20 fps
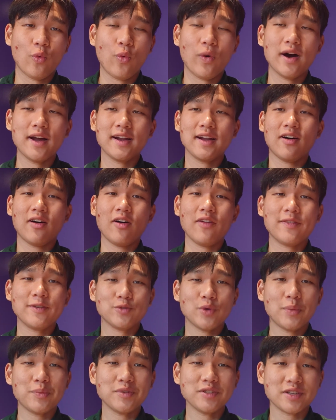what all
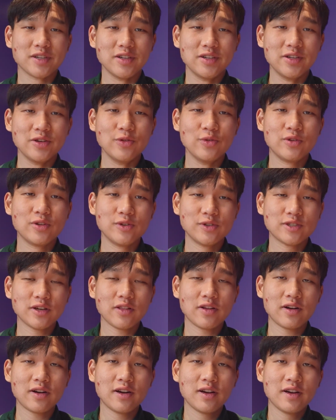these weapons can do to each
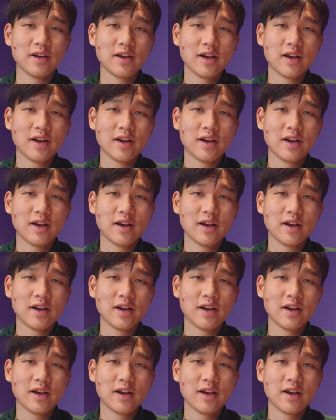other.